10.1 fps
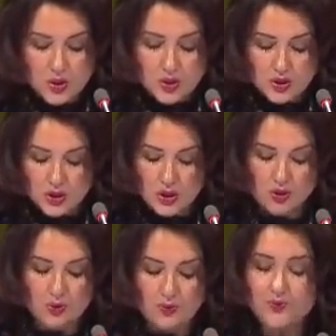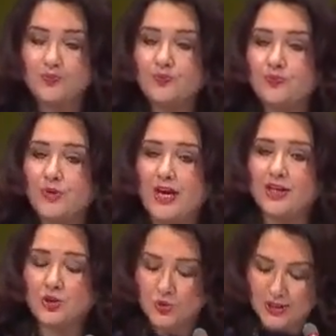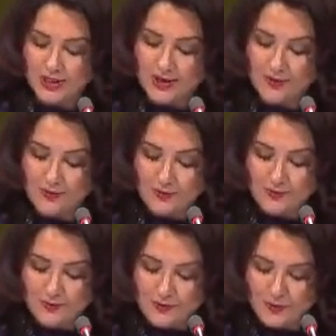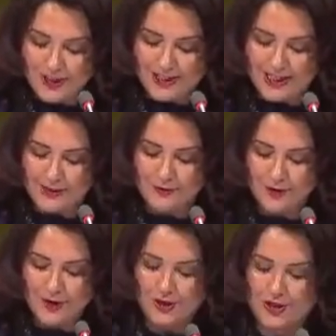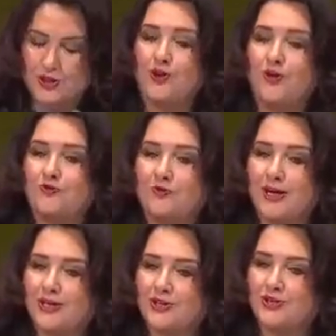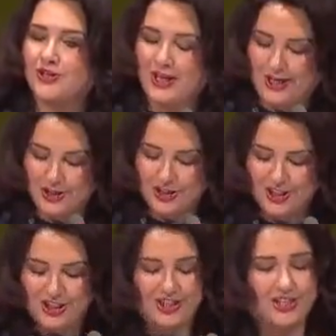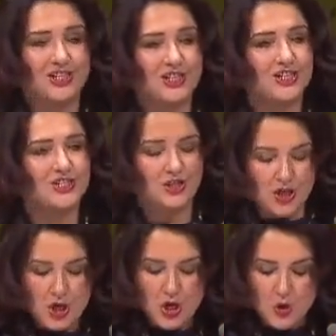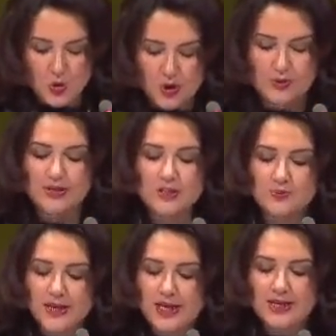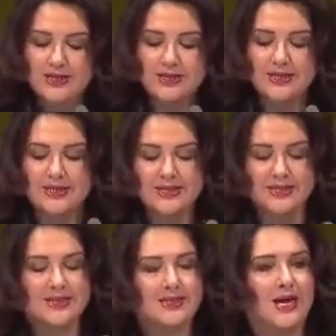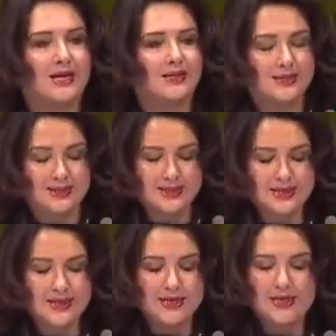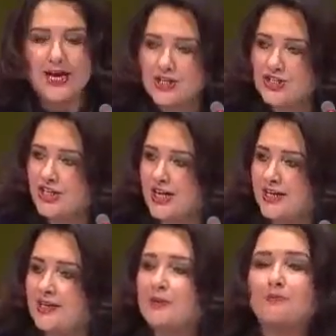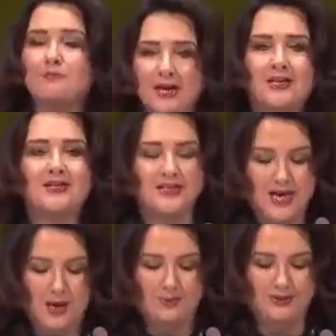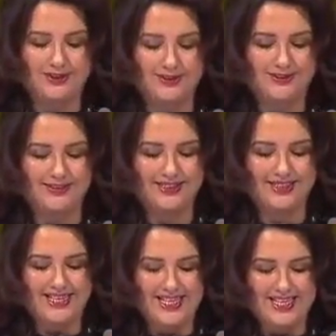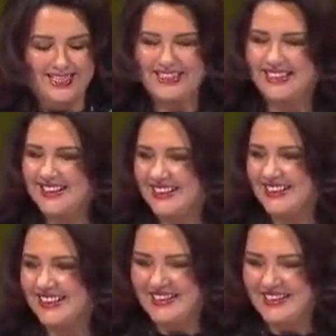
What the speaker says: So, a Twitter-friendly version of my introduction is, women's place is in science. Hashtag make it happen. Oh, yes.